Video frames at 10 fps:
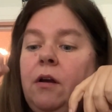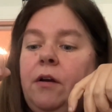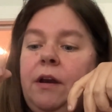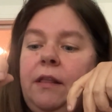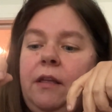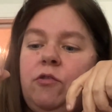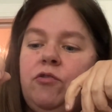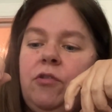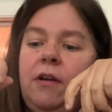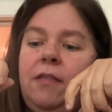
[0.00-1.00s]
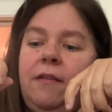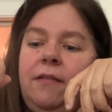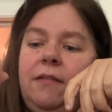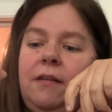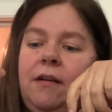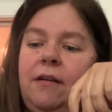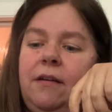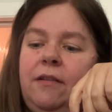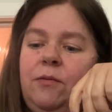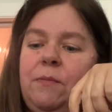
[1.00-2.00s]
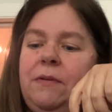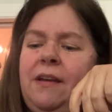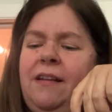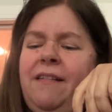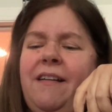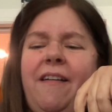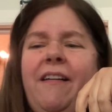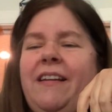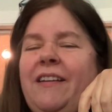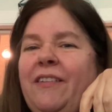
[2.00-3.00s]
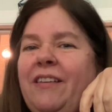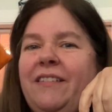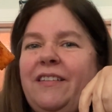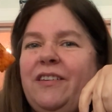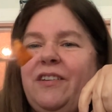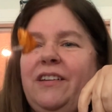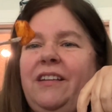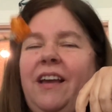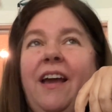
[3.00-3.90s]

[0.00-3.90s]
All right, let's try this sweet potato. I already know this is good.